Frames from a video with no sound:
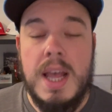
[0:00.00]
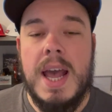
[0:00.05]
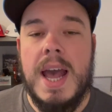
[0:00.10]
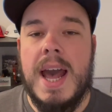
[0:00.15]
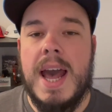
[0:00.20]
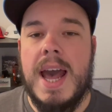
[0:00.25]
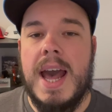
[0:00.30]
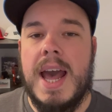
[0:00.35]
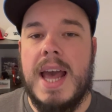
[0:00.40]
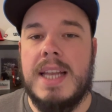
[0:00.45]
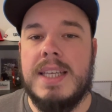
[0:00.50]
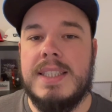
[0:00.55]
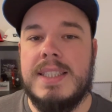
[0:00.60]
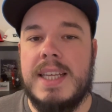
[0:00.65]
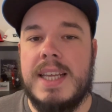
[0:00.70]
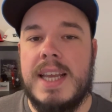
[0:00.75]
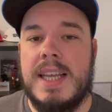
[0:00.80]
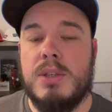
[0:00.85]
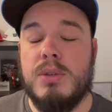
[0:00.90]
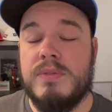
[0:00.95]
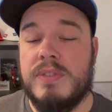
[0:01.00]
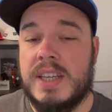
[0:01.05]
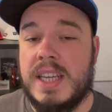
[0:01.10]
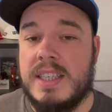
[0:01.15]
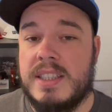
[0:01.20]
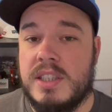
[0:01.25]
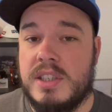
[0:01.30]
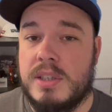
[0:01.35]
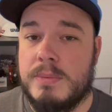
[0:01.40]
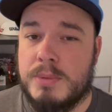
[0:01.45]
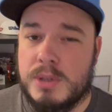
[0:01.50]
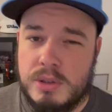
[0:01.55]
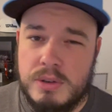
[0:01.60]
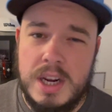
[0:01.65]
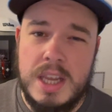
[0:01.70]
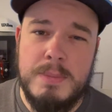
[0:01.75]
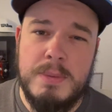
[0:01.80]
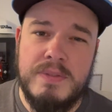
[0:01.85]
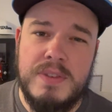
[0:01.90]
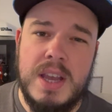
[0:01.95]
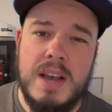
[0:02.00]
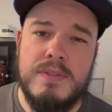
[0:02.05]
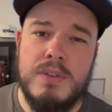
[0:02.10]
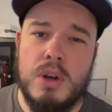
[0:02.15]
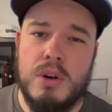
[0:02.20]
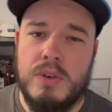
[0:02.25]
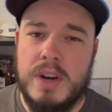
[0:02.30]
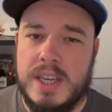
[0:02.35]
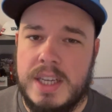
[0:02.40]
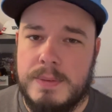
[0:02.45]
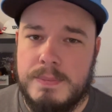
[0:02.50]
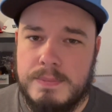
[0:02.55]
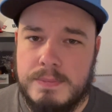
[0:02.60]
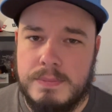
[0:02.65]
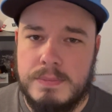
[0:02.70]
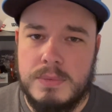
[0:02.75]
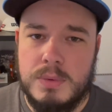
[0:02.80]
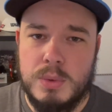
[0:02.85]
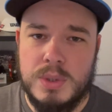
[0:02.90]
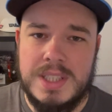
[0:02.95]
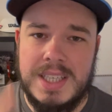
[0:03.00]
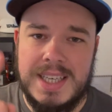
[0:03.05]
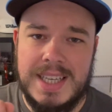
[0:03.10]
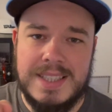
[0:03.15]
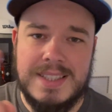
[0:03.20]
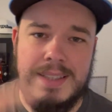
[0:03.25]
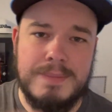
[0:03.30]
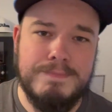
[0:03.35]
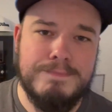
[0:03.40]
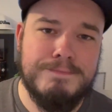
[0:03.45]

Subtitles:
And don't forget to subscribe if you haven't already. We'll see you next time.